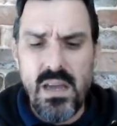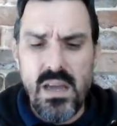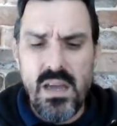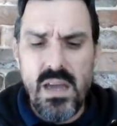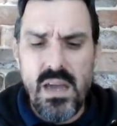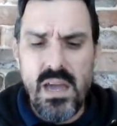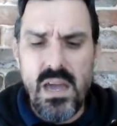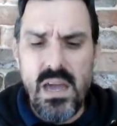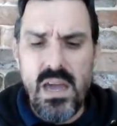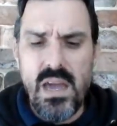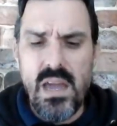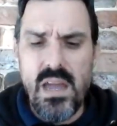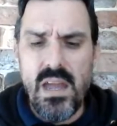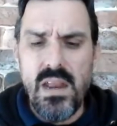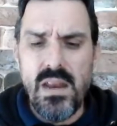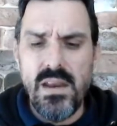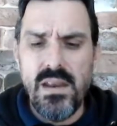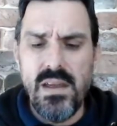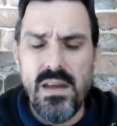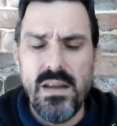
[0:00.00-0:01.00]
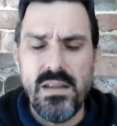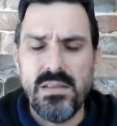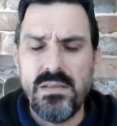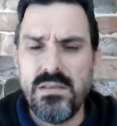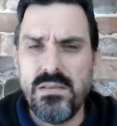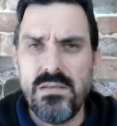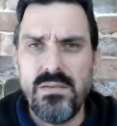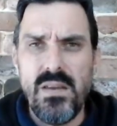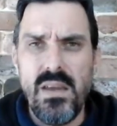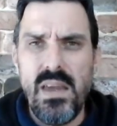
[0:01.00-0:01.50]
and
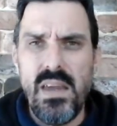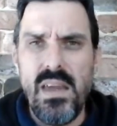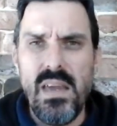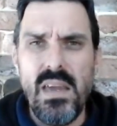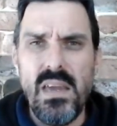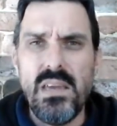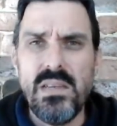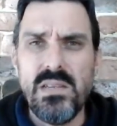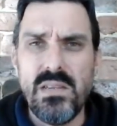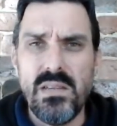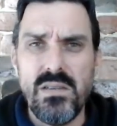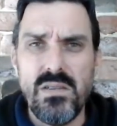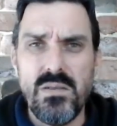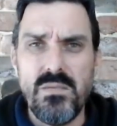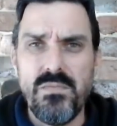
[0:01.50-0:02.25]
it's easily,